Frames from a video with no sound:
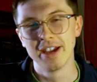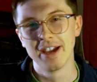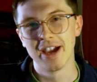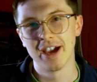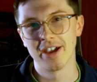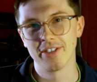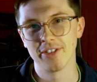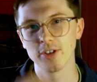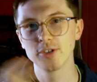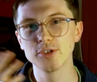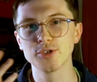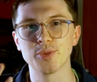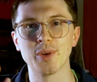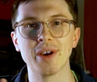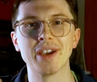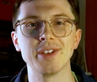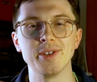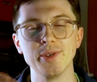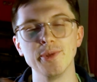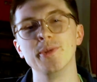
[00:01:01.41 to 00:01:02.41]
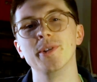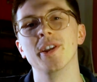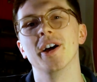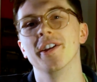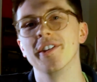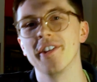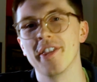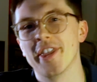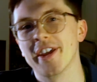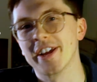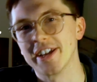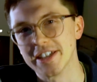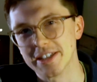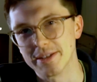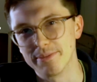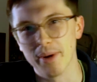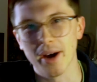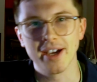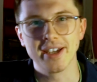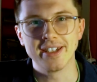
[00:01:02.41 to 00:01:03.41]
and those where you learn things
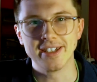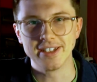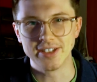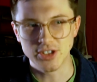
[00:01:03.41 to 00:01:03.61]
by